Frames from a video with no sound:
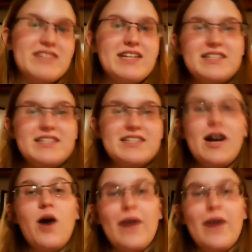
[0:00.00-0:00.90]
and say, oh,
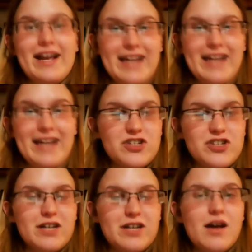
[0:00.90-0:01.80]
ADHD,
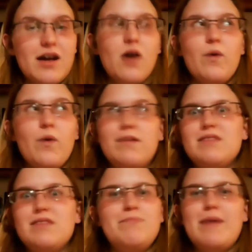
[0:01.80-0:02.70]
when
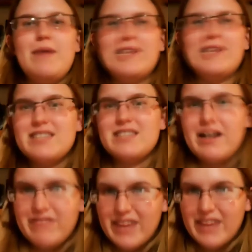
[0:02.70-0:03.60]
maybe that's not even
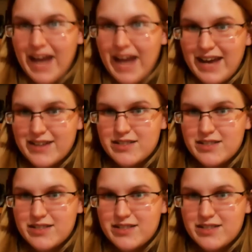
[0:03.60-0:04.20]
the case.